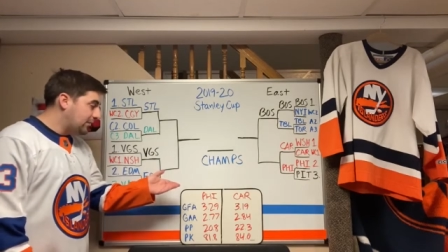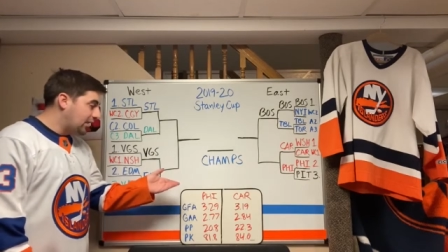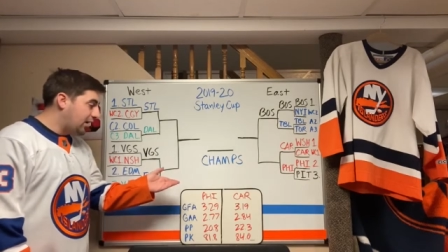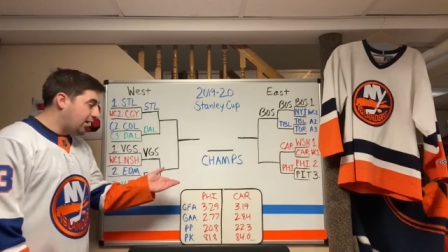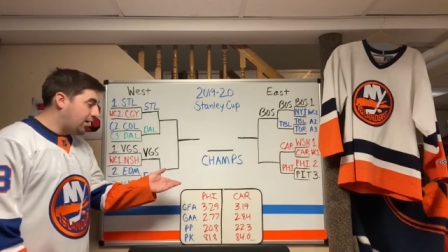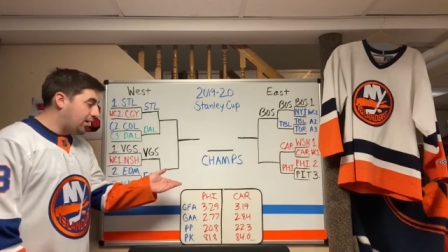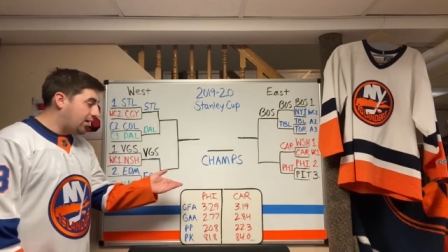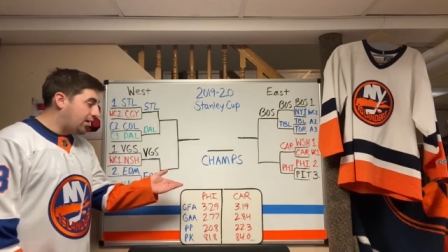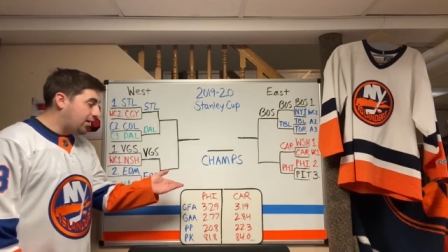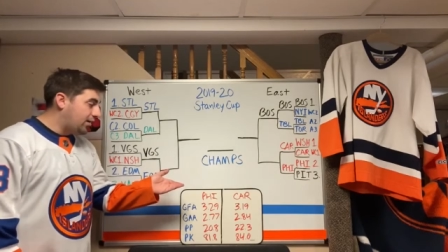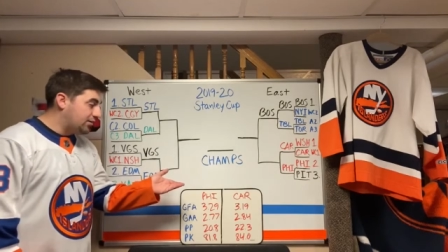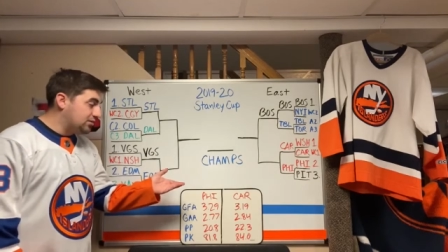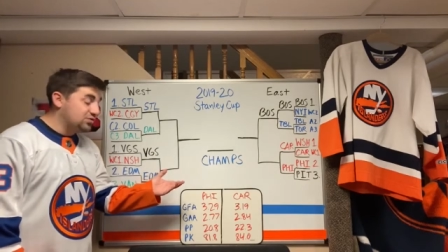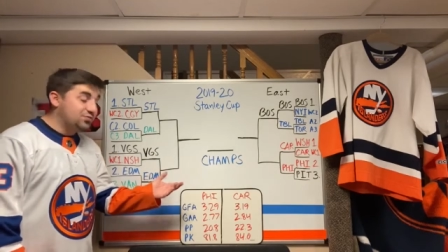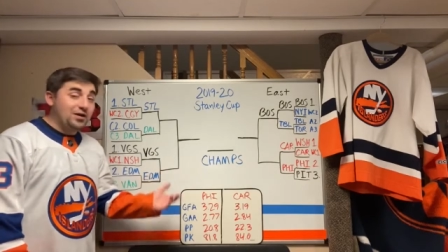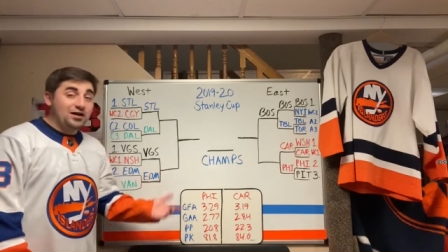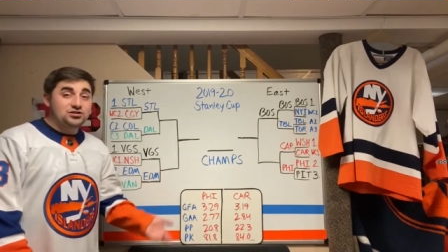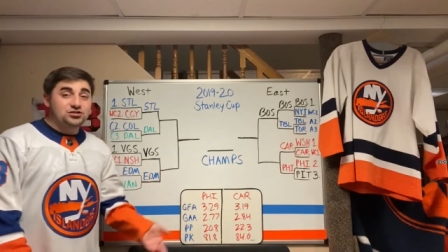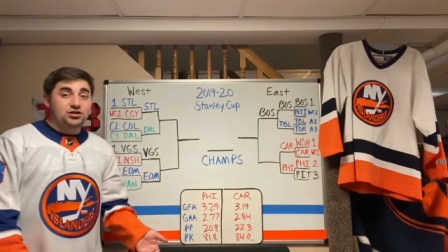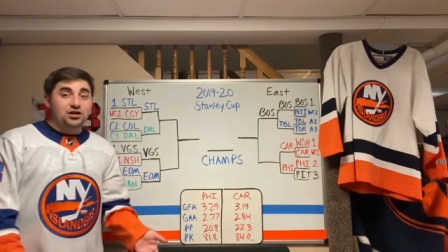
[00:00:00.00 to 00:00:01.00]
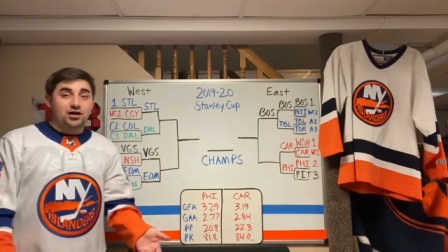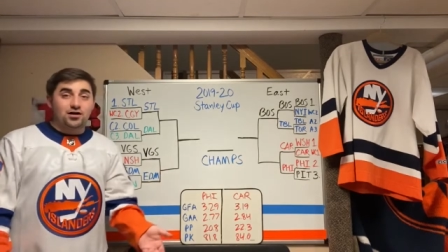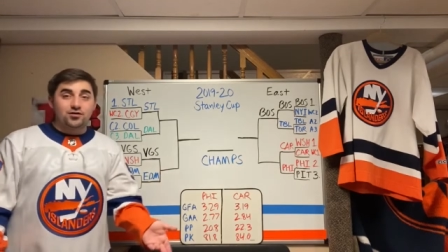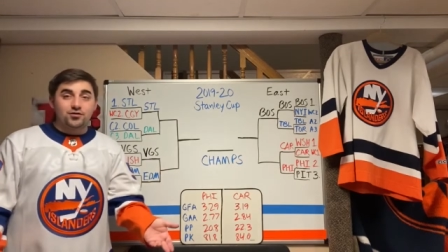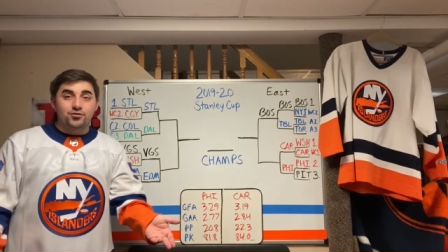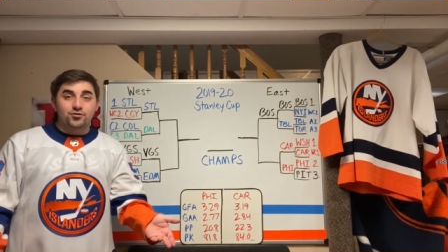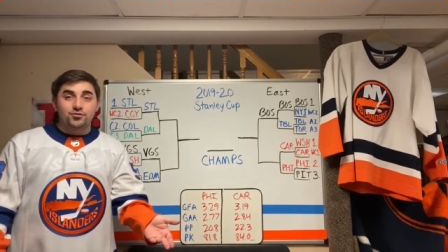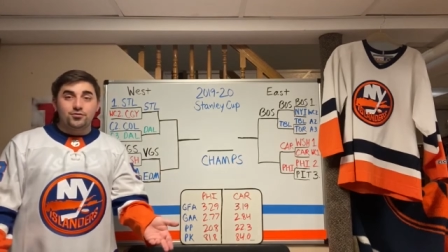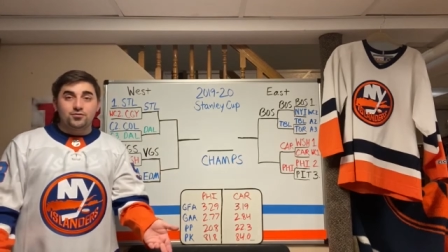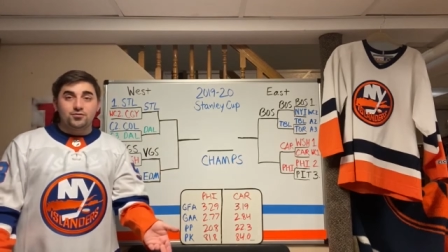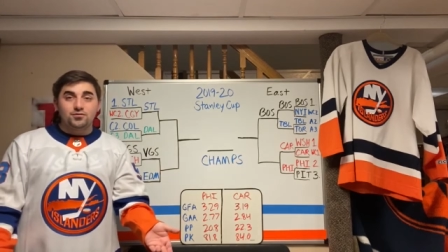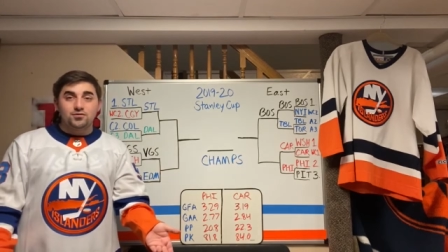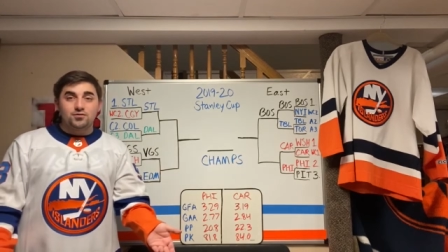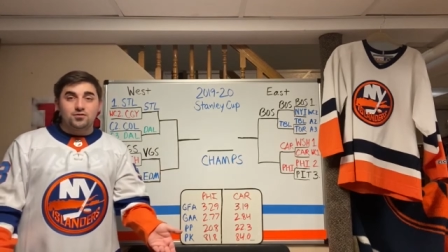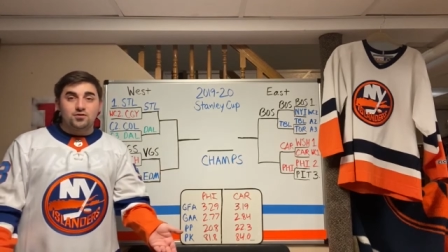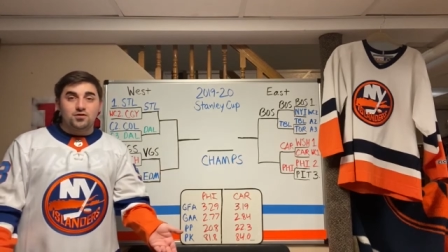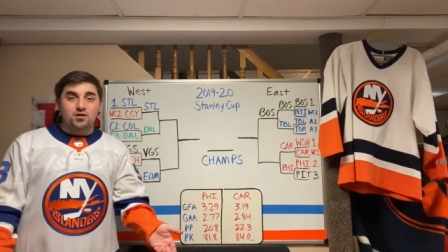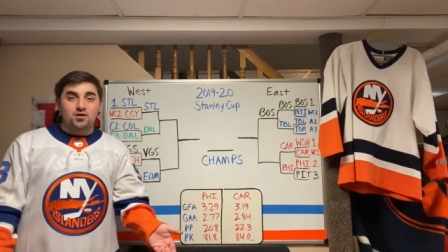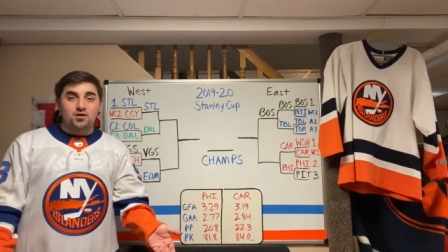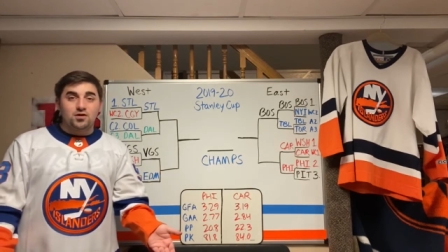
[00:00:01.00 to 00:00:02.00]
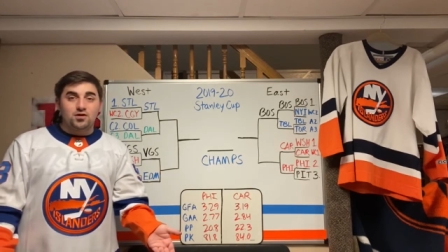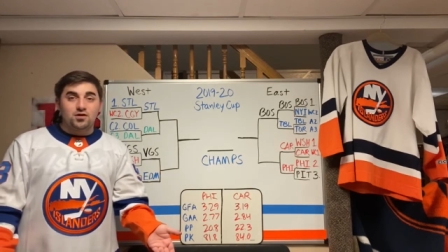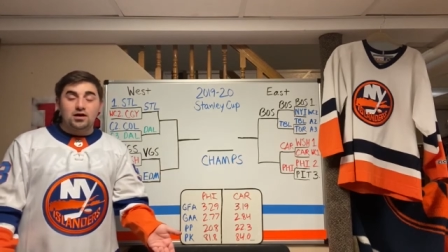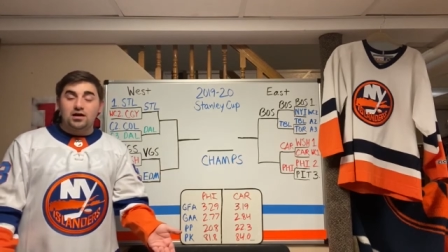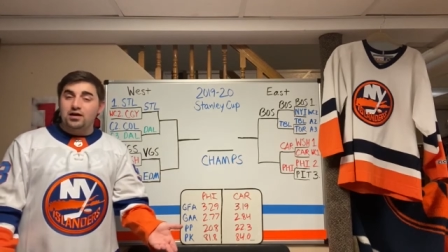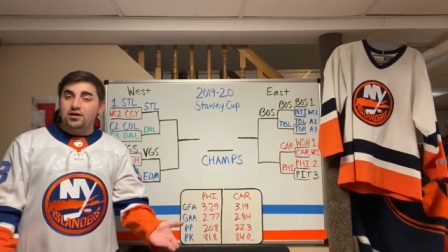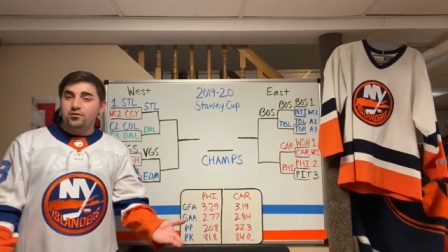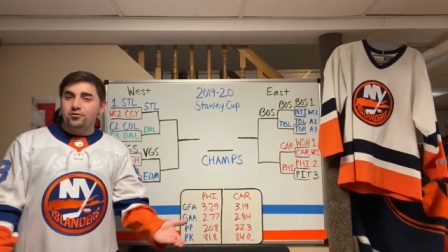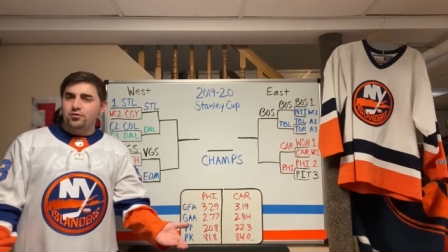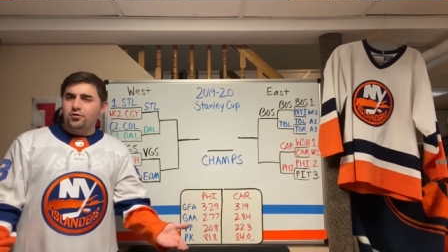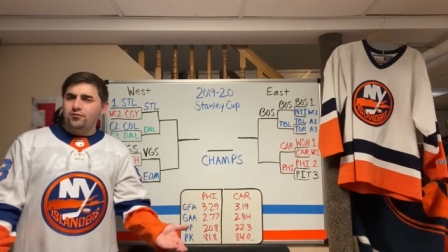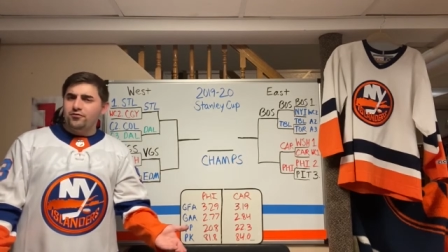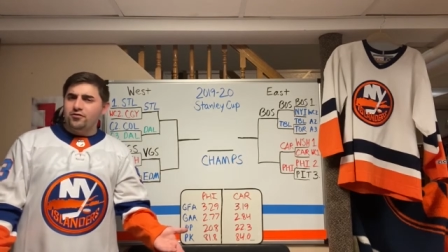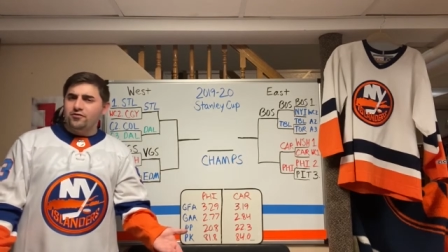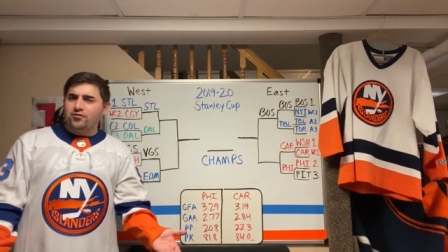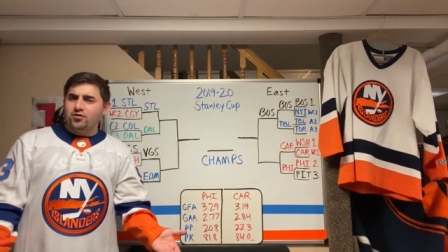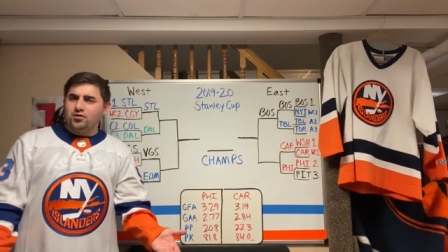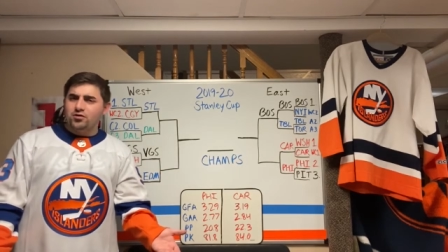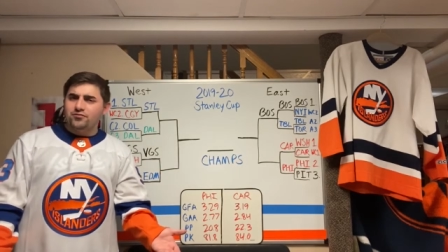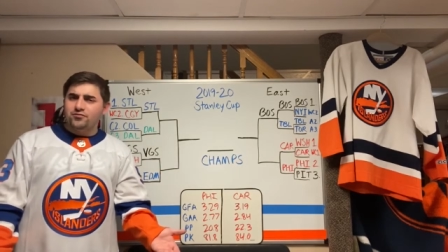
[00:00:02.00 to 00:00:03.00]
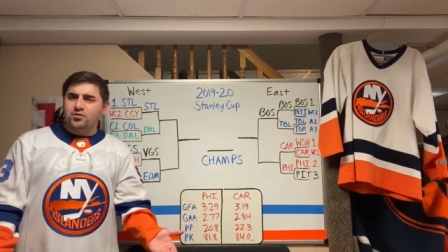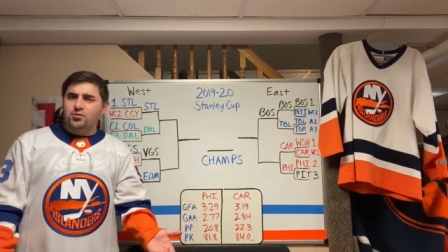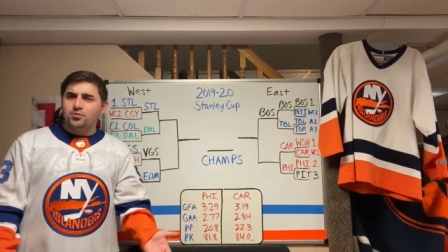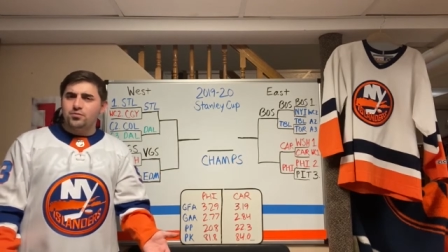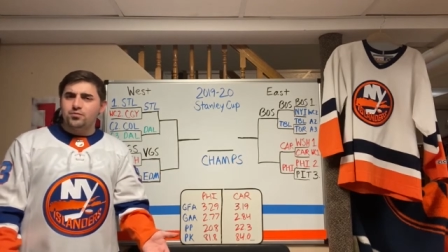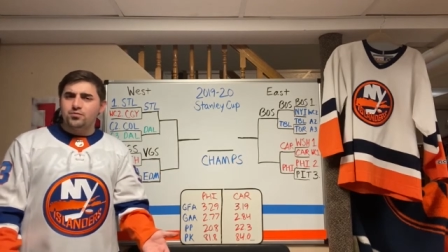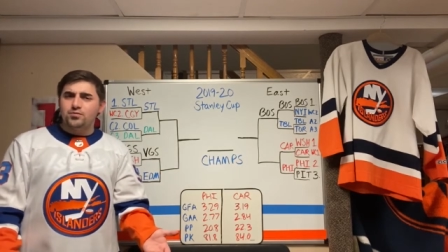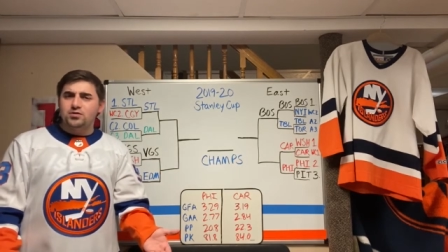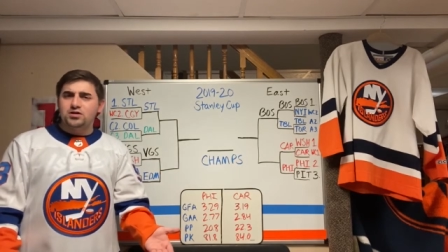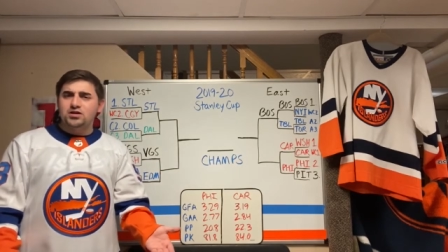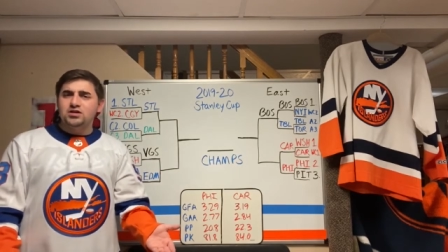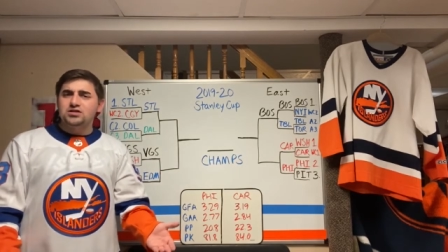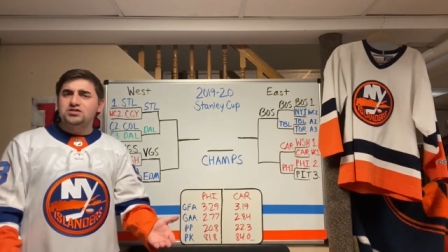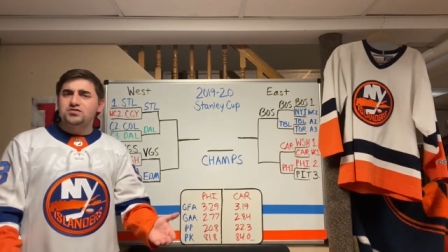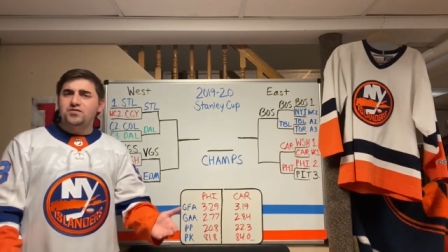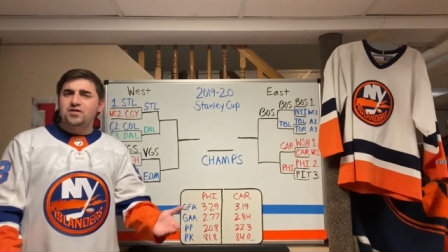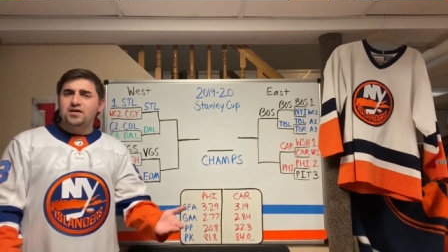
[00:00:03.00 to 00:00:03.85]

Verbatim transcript: Uh, Sebastian Aho, uh, I don't know if you've heard of him. He's